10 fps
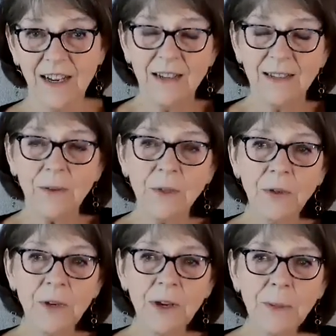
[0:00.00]
So when you
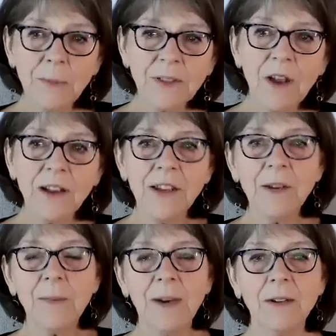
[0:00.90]
hear people talking
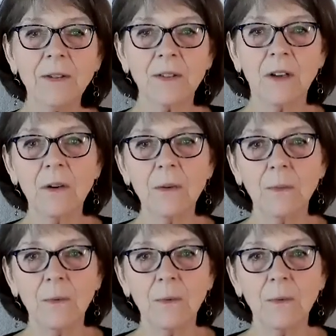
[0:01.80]
about, oh,